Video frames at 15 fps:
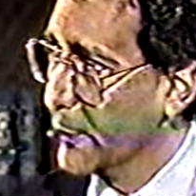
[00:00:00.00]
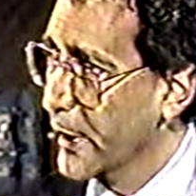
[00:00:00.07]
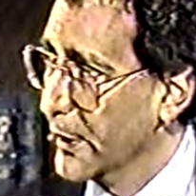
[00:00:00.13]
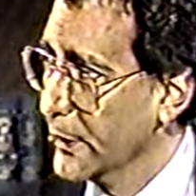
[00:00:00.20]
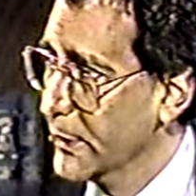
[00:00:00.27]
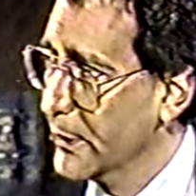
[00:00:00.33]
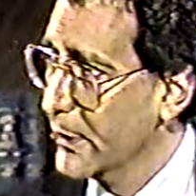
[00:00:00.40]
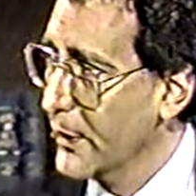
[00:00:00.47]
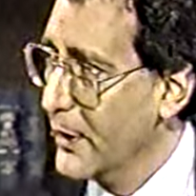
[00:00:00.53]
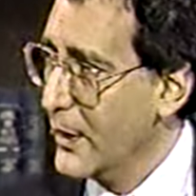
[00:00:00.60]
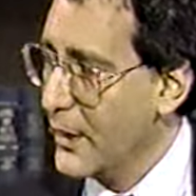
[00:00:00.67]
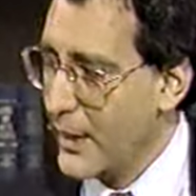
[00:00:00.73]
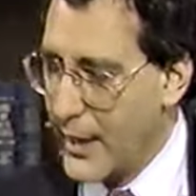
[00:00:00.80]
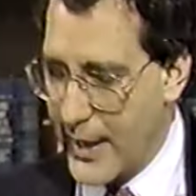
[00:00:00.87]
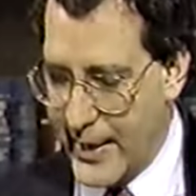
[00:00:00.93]
written
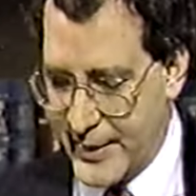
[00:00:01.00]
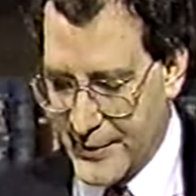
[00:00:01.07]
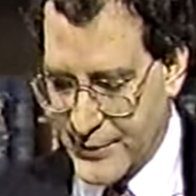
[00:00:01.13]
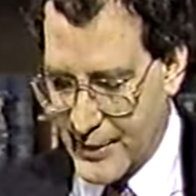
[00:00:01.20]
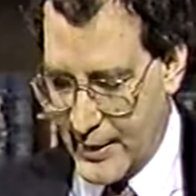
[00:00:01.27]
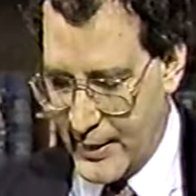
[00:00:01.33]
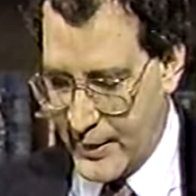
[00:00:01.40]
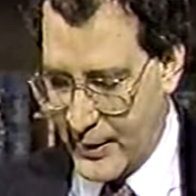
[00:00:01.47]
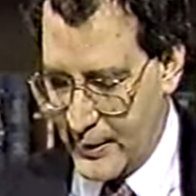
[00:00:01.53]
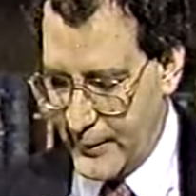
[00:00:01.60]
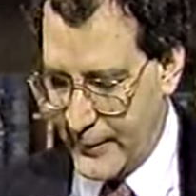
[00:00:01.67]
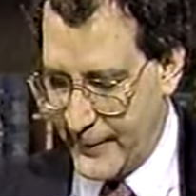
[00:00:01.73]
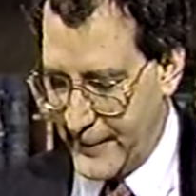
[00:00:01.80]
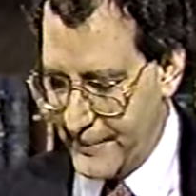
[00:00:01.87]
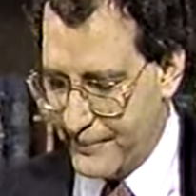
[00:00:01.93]
has
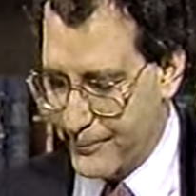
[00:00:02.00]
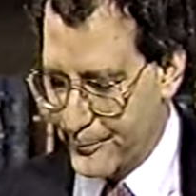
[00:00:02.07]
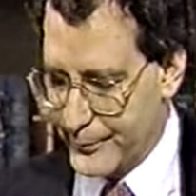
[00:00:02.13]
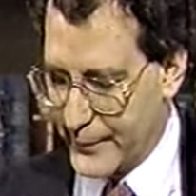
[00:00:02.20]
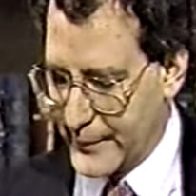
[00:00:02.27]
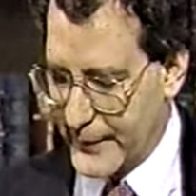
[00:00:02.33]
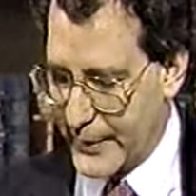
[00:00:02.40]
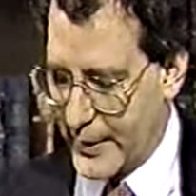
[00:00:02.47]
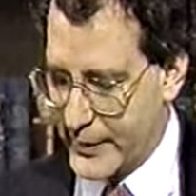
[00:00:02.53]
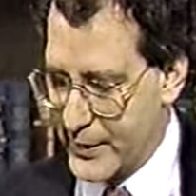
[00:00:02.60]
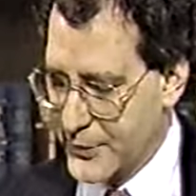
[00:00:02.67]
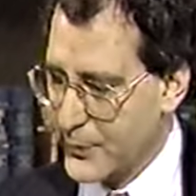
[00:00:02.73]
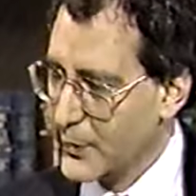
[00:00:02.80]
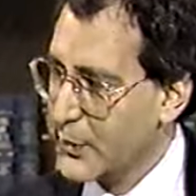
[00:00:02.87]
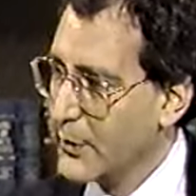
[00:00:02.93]
a, um, I
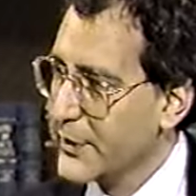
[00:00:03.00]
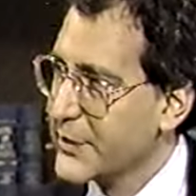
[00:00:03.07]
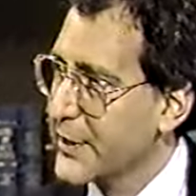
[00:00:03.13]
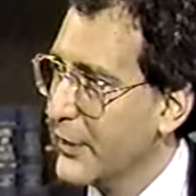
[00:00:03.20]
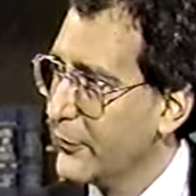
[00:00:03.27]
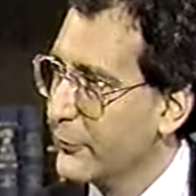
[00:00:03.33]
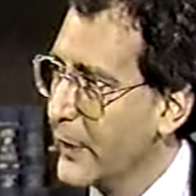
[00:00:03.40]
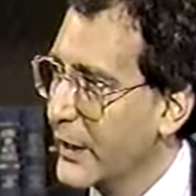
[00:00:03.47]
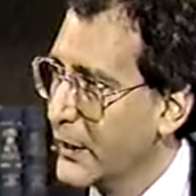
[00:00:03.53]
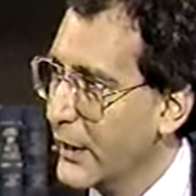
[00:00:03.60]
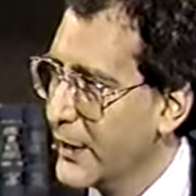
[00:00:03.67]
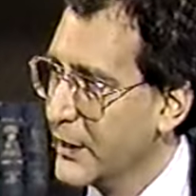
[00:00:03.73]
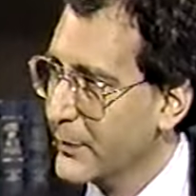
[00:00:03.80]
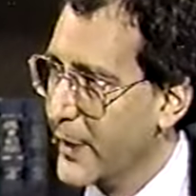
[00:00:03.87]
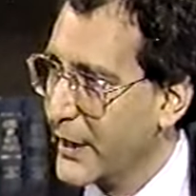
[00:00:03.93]
guess you would call a
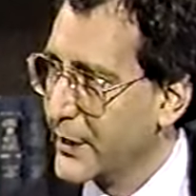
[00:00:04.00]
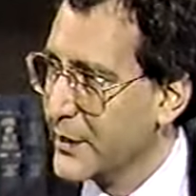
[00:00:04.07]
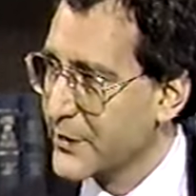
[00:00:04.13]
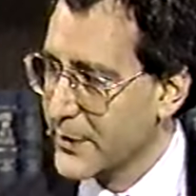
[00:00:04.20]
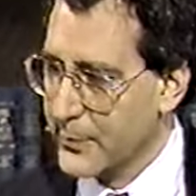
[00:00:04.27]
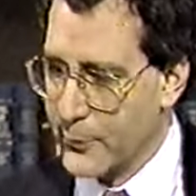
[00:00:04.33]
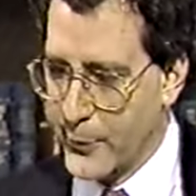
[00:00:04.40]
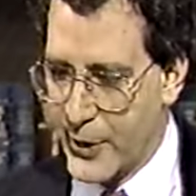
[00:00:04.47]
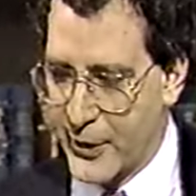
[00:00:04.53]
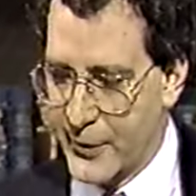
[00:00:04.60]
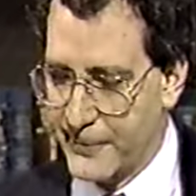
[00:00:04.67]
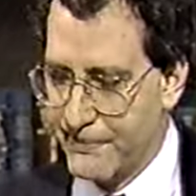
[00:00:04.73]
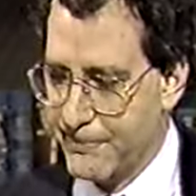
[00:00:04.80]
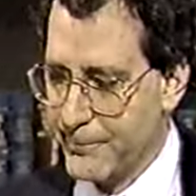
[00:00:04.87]
self-regulating mechanism where,